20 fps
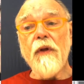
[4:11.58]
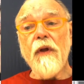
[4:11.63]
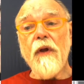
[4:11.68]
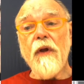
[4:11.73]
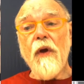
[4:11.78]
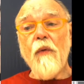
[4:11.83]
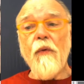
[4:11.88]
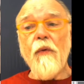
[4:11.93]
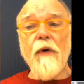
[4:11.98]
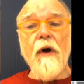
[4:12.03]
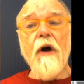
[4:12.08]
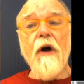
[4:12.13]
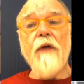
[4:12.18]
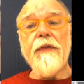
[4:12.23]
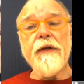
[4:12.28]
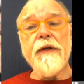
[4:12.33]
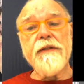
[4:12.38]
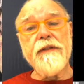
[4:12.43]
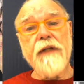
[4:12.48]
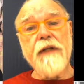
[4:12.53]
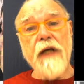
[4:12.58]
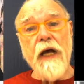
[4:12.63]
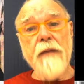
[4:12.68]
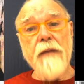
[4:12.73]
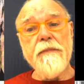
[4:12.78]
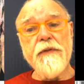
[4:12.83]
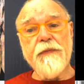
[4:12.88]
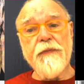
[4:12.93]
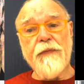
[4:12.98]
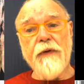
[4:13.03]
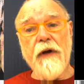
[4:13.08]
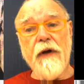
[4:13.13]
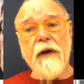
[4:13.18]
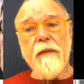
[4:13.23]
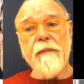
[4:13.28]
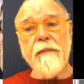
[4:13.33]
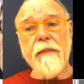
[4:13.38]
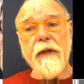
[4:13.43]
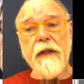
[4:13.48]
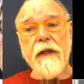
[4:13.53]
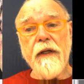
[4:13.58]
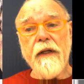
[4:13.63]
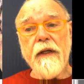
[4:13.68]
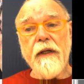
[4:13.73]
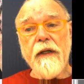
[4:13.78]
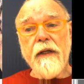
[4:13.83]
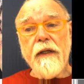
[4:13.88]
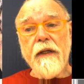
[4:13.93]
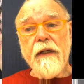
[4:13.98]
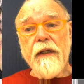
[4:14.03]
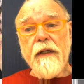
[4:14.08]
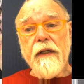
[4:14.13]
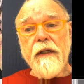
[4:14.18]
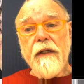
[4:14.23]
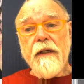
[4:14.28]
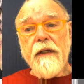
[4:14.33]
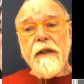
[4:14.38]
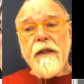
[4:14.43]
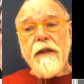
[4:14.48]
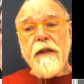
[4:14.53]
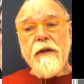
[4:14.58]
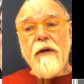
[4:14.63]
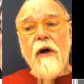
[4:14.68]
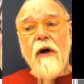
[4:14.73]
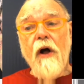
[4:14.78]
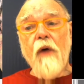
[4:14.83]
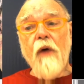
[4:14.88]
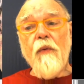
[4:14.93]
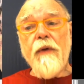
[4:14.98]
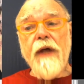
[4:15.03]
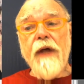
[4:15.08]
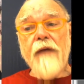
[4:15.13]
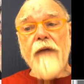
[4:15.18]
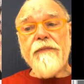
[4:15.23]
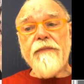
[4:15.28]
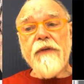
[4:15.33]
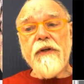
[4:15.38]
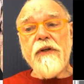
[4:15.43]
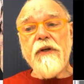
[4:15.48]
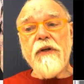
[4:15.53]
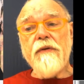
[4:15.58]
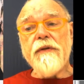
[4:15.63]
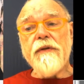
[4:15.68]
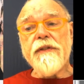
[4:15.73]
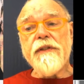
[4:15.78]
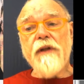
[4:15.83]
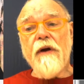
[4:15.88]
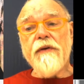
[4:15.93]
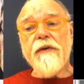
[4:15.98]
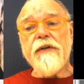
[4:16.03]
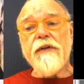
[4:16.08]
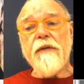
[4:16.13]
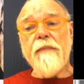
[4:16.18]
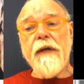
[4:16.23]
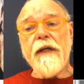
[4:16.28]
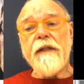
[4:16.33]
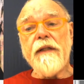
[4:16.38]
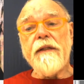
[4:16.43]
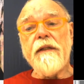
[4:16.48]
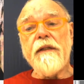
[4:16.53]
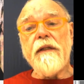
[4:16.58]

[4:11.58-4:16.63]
where all this comes from, all we have to do is start to make